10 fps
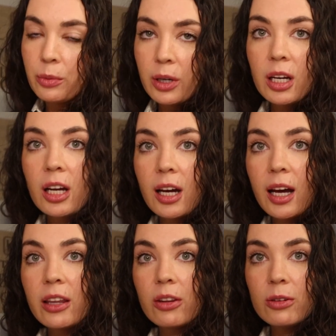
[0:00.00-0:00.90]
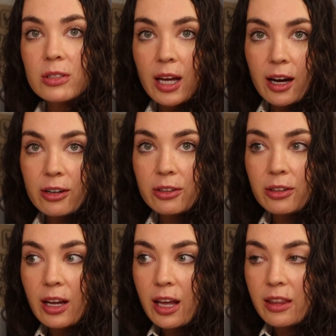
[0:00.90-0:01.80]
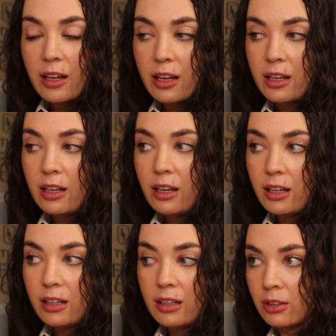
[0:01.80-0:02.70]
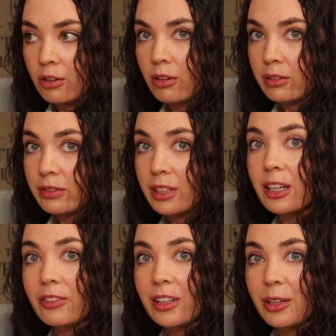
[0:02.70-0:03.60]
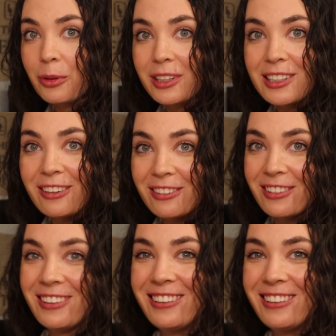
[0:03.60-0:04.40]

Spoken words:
We're gonna cut those out and then hopefully everything works out.